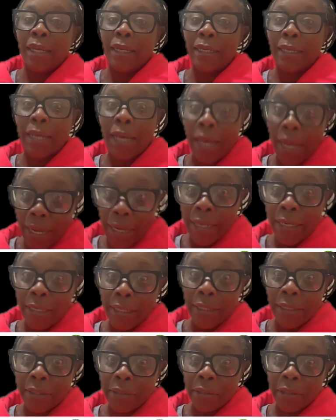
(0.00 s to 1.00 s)

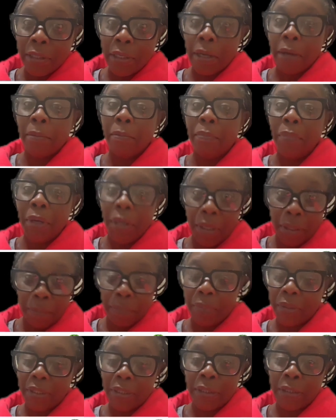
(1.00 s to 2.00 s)
Kayla
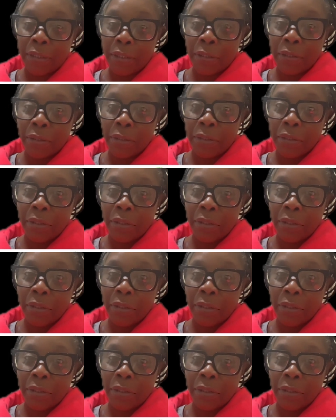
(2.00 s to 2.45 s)
Bumpus,